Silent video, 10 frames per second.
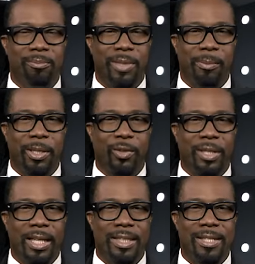I'm
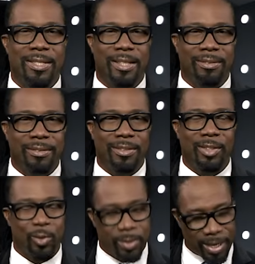Adrian Atkinson.
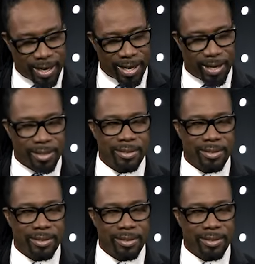Do take care.